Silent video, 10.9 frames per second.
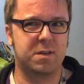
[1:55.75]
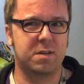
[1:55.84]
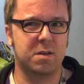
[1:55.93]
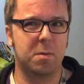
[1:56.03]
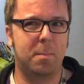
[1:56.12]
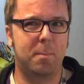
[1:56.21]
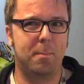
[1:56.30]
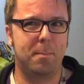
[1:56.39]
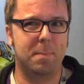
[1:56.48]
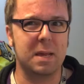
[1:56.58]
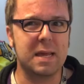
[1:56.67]
to
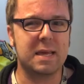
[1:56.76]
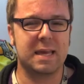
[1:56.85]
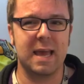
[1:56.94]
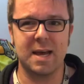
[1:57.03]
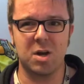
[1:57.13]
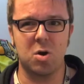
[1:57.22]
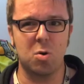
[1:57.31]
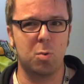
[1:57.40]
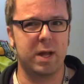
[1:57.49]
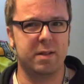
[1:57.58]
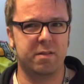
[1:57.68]
be
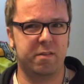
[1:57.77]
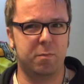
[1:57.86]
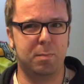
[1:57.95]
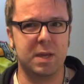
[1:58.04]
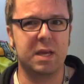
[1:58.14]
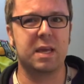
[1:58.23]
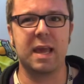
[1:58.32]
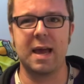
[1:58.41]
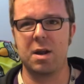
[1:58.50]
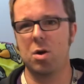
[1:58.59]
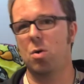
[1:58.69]
ghetto and speak
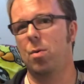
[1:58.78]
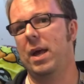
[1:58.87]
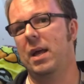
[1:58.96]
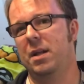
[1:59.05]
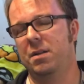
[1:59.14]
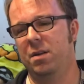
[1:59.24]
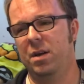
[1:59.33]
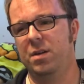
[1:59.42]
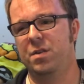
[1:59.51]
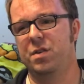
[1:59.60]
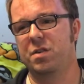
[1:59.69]
ghetto and
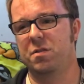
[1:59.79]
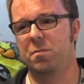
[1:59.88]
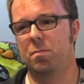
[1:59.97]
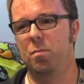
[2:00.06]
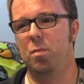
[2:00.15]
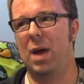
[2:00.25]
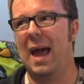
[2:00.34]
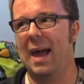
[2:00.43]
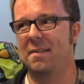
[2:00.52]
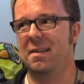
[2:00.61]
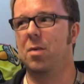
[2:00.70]
just
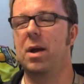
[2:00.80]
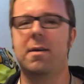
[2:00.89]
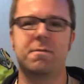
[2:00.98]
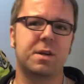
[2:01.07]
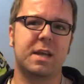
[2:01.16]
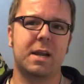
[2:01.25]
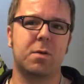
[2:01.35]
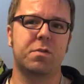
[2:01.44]
act out every ghetto